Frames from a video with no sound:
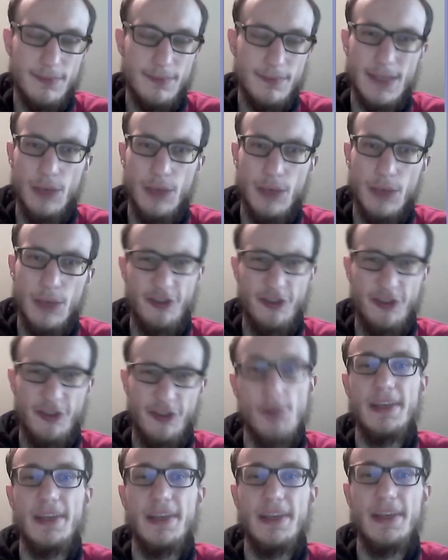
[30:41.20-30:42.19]
with
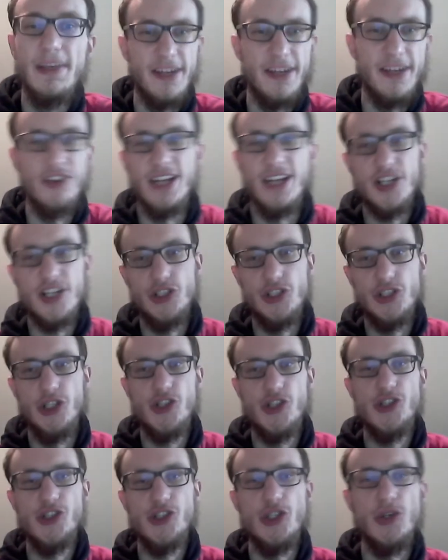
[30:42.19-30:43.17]
you being an international
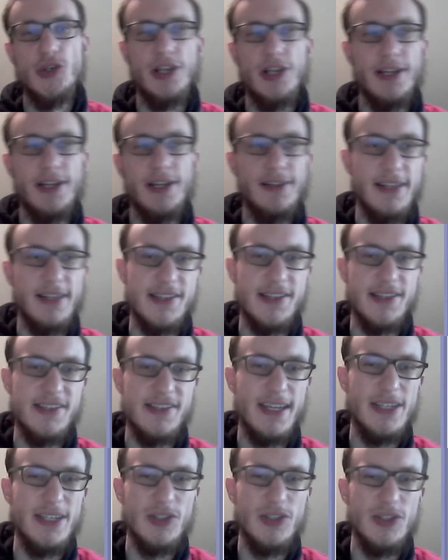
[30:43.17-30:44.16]
student and
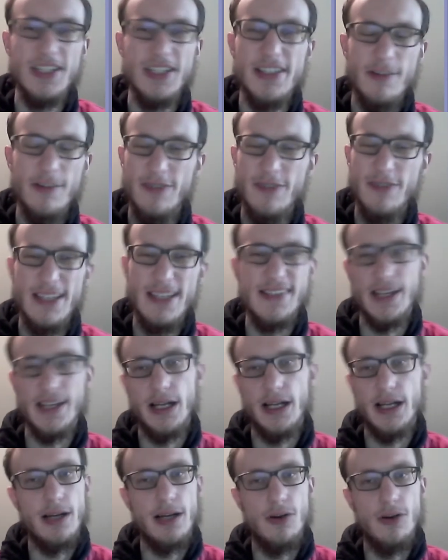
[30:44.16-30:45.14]
say you need a
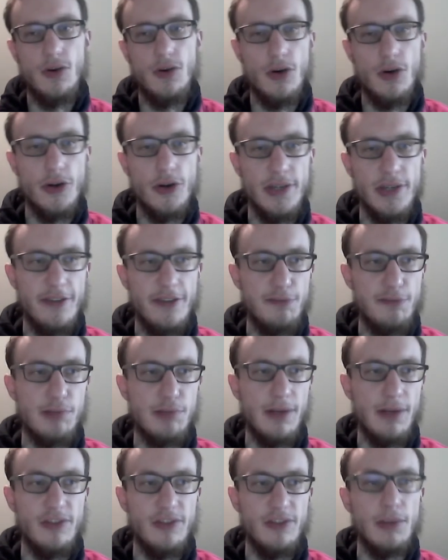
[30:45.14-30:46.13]
visa or you have
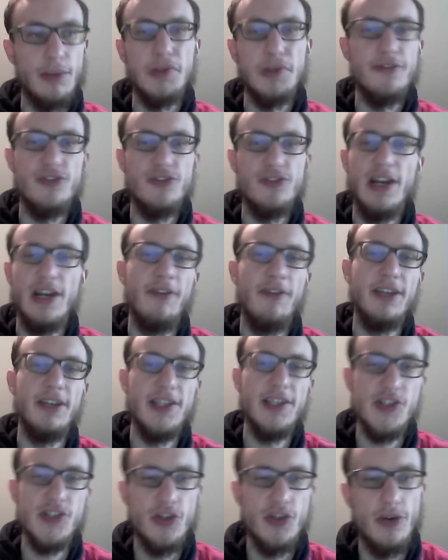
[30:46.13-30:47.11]
trouble with
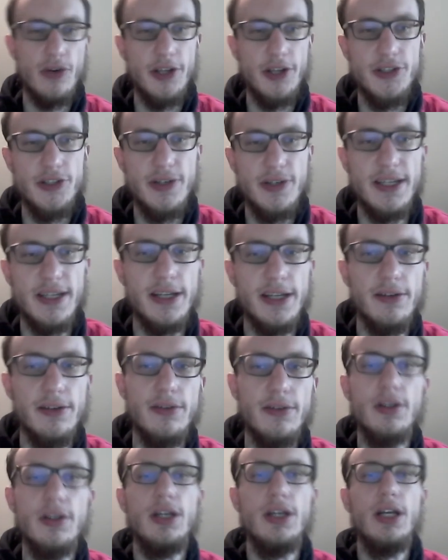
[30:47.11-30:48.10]
traveling and so on, you
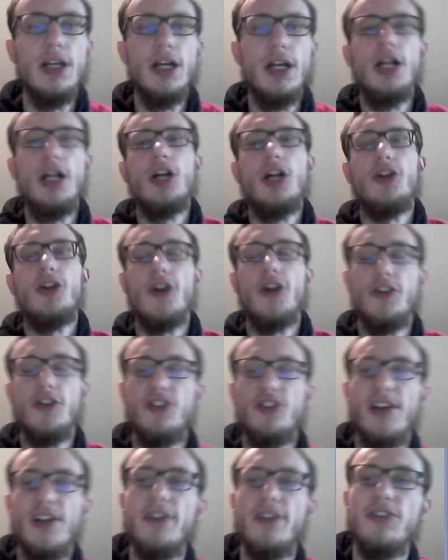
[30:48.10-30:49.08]
can
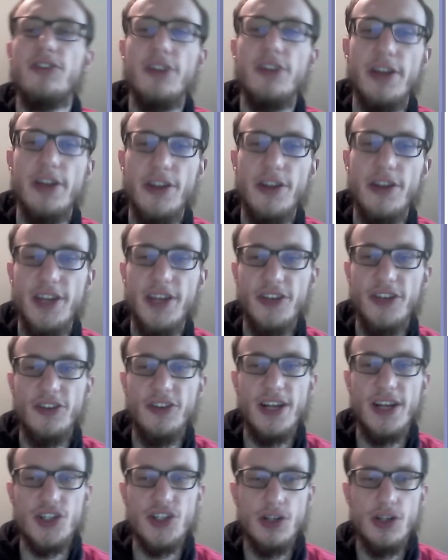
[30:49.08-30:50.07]
contact the
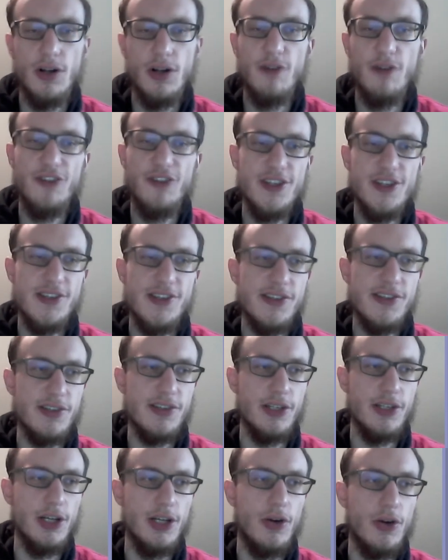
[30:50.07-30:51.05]
international office
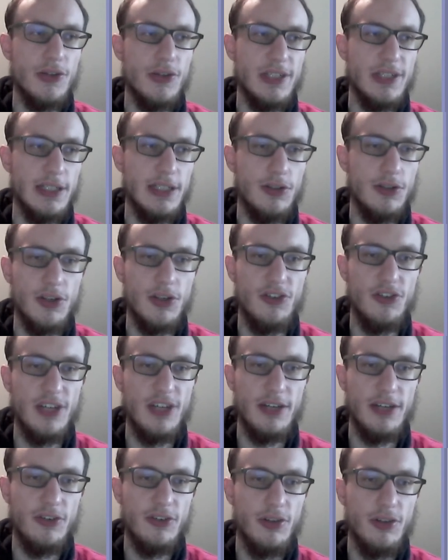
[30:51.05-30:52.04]
or you can
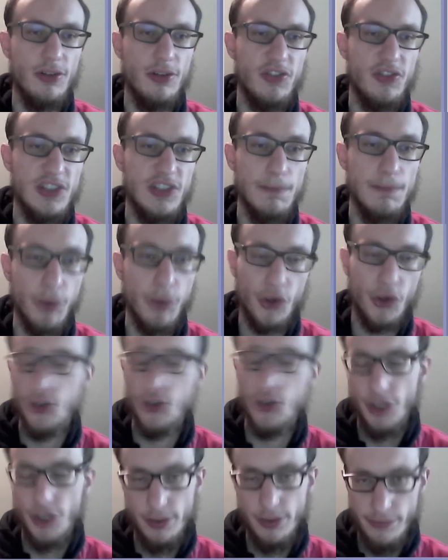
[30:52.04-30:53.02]
contact Die
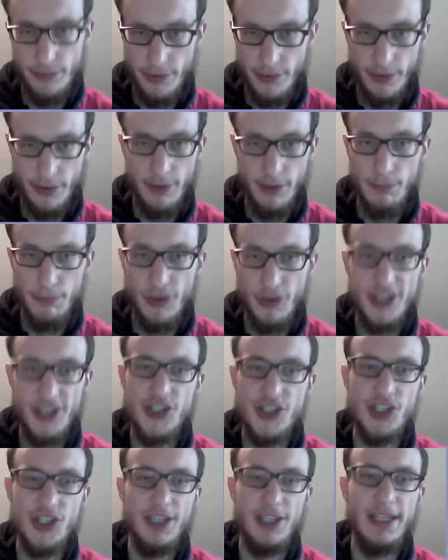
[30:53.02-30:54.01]
Brücke, or the
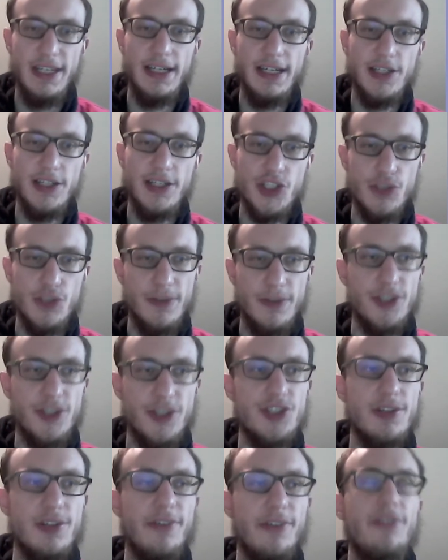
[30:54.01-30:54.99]
bridge in English,
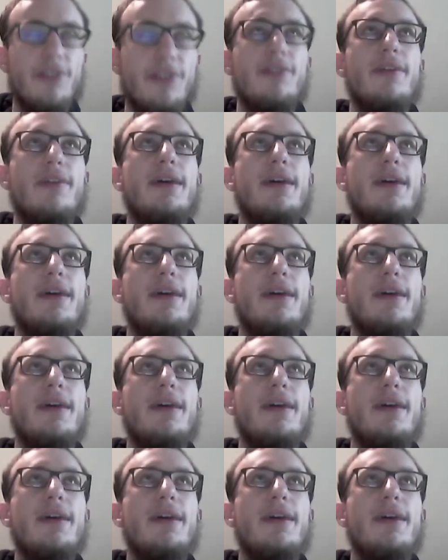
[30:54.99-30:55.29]
which is